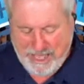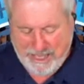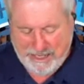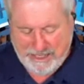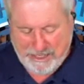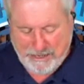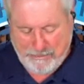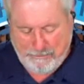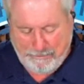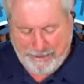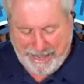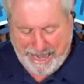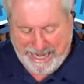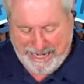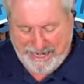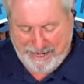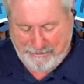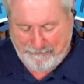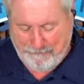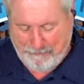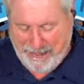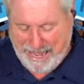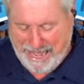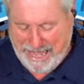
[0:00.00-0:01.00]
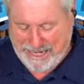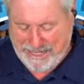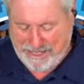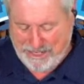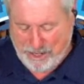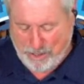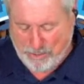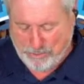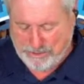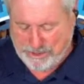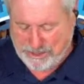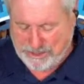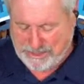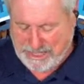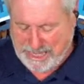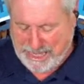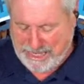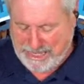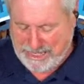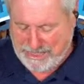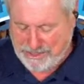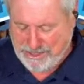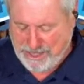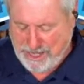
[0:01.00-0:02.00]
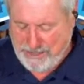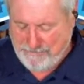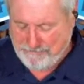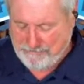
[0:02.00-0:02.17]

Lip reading: debated Biden on stage,